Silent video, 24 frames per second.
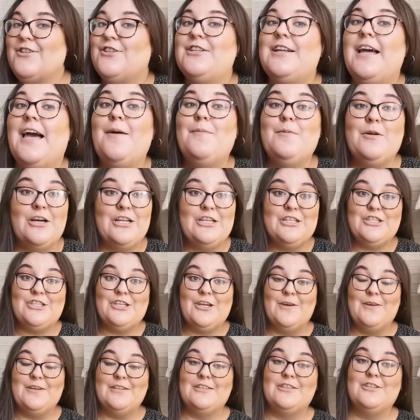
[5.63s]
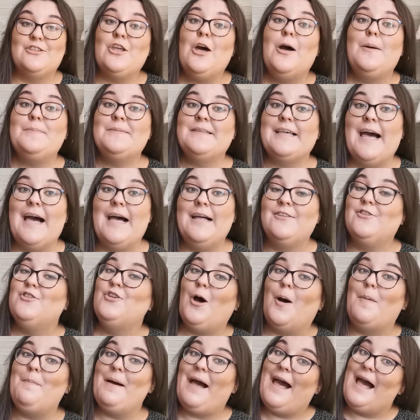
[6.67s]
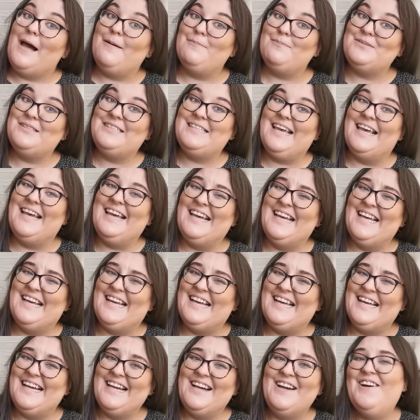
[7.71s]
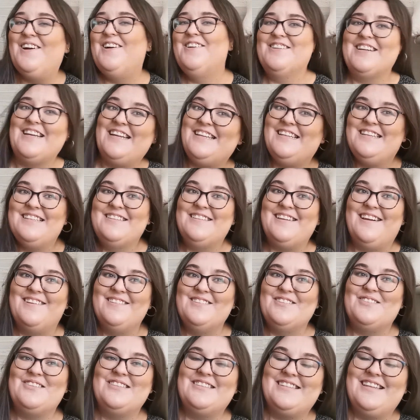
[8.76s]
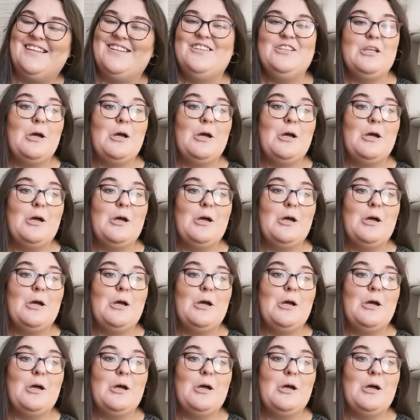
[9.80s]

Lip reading: Today I'm going to show you the top apps already a tongue twister.